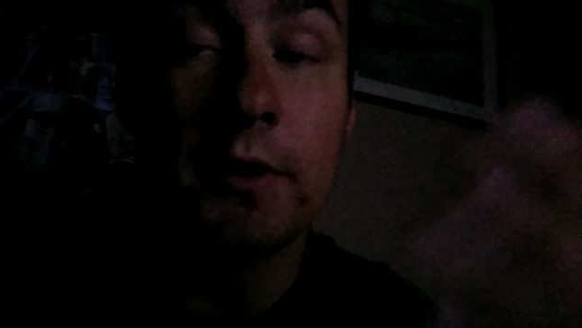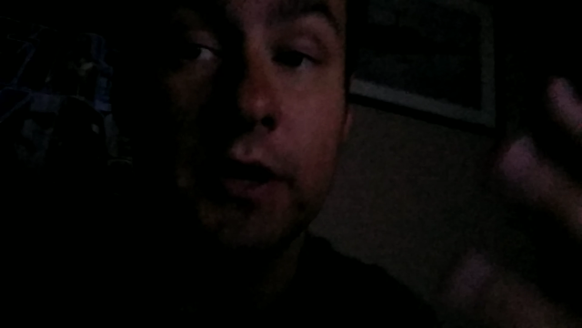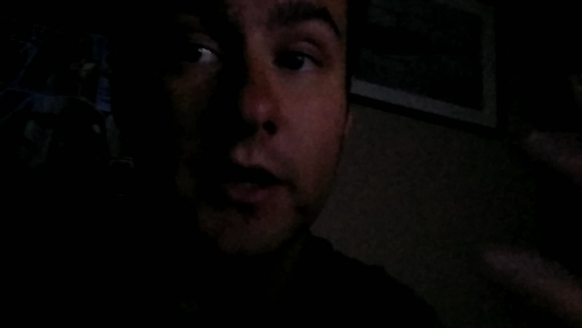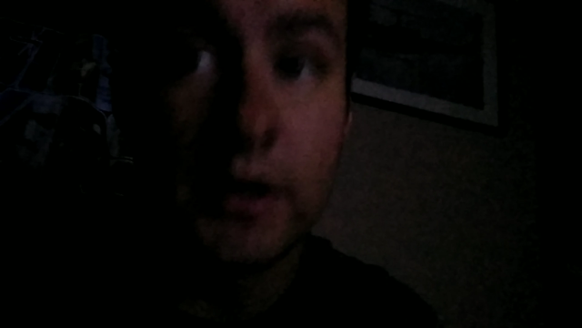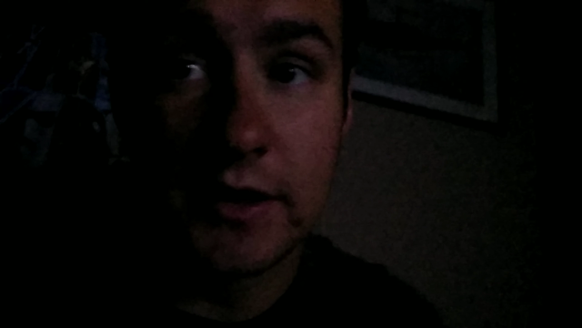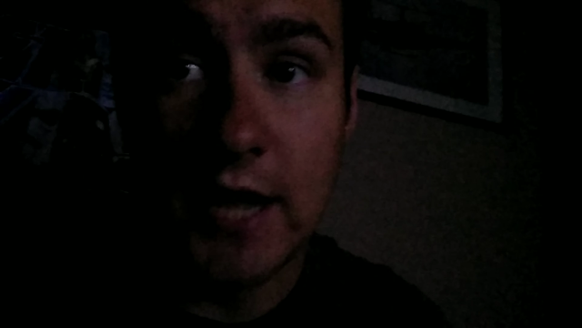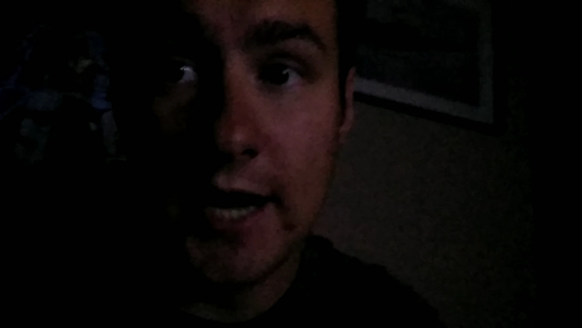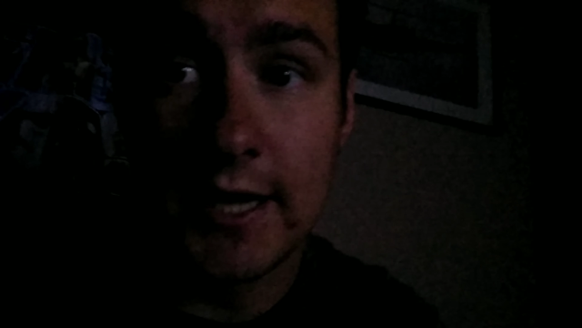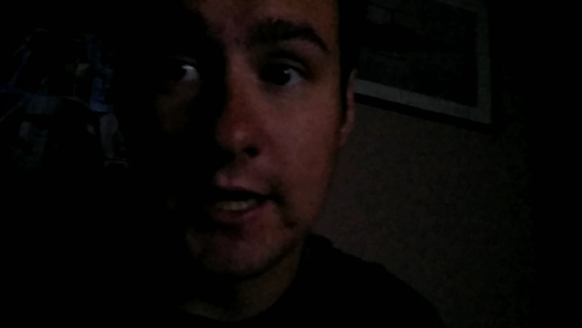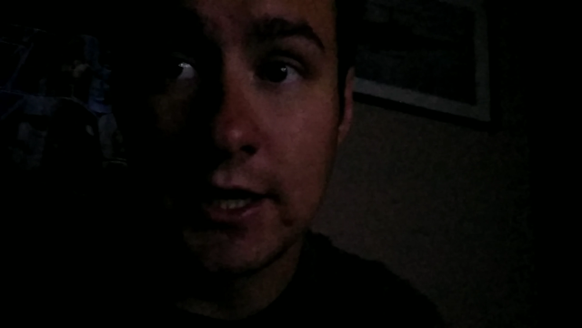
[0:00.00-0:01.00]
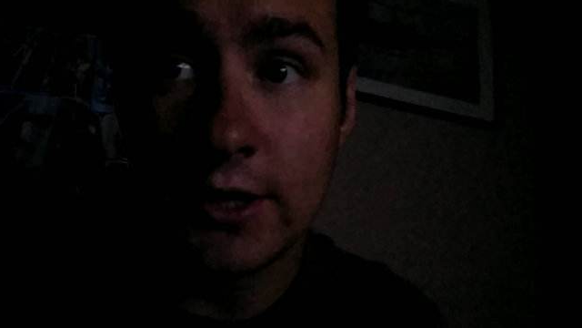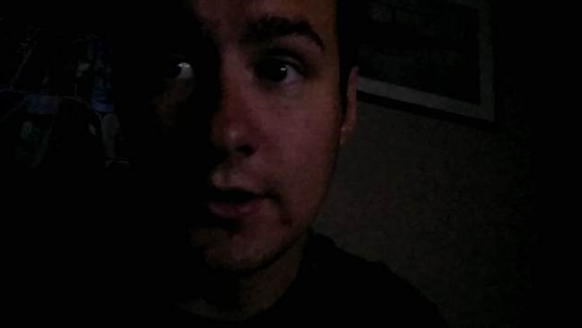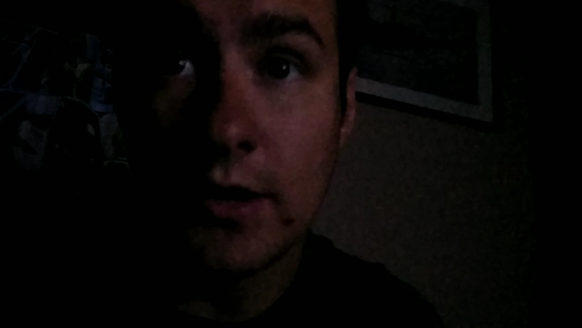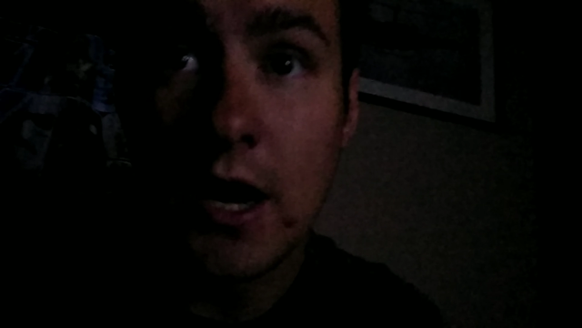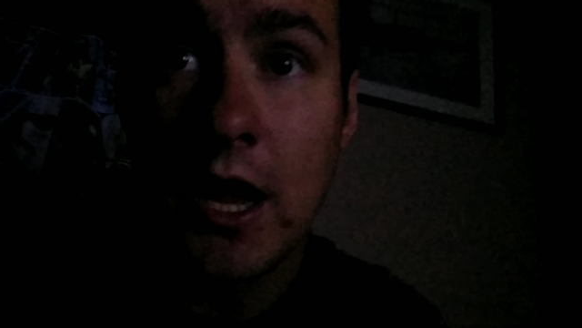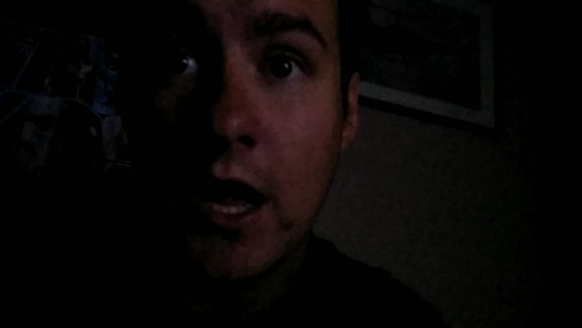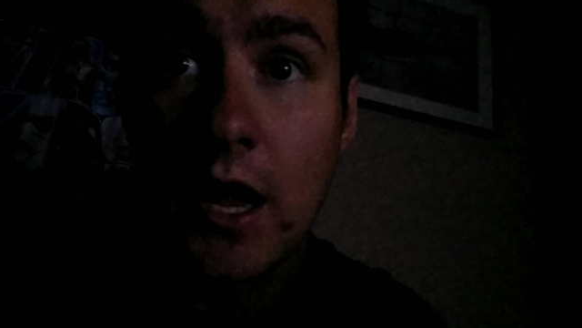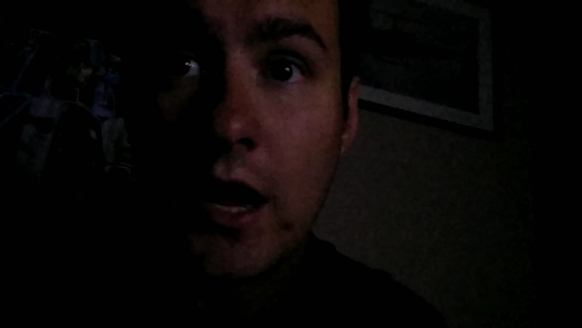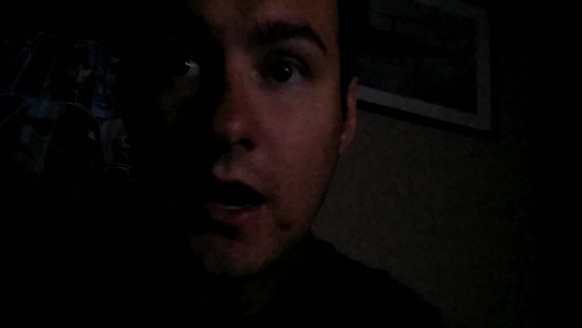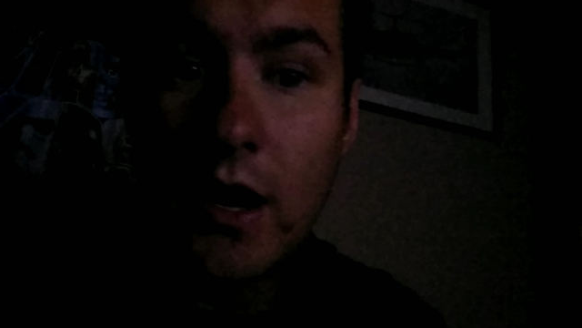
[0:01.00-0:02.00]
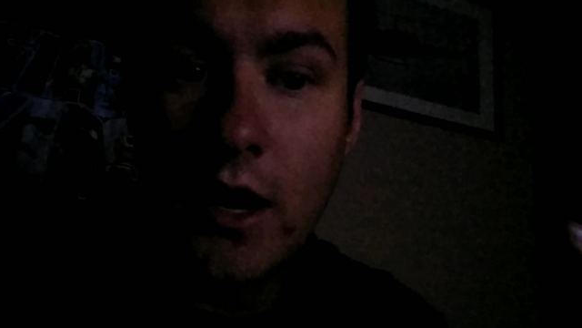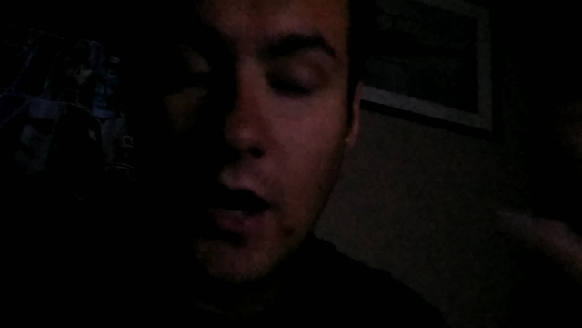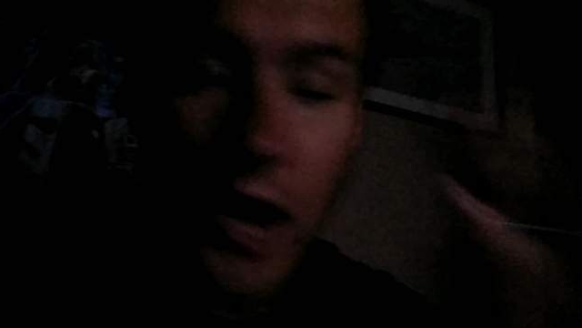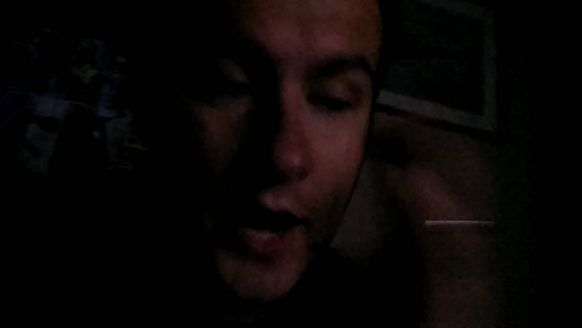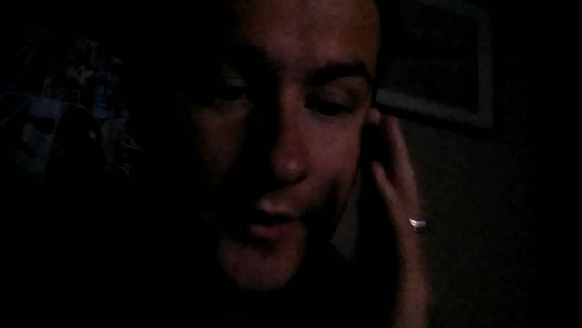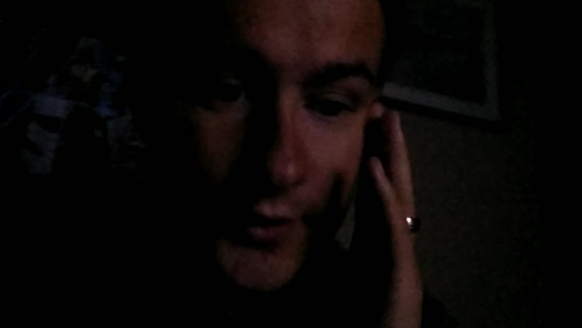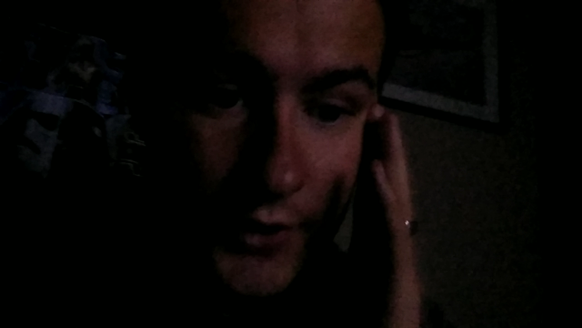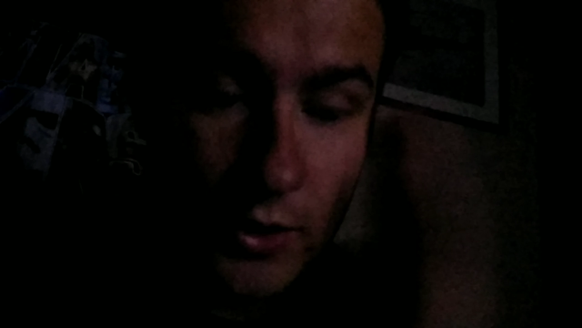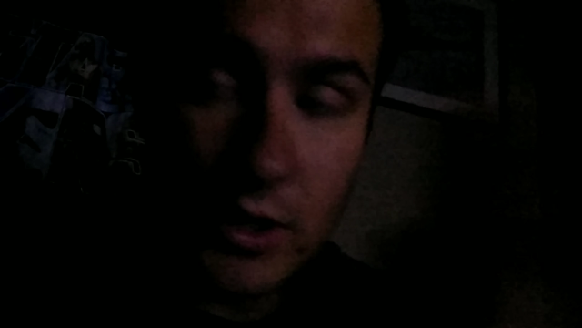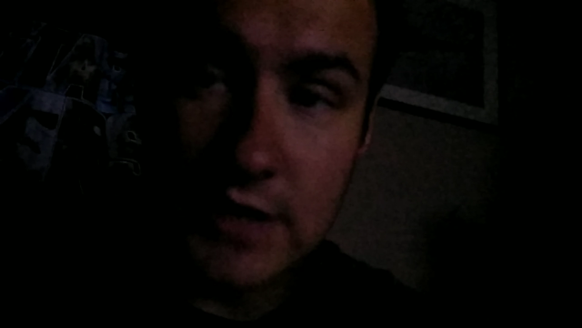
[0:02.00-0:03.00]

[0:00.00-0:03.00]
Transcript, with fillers: in that year. Uh, I don't know.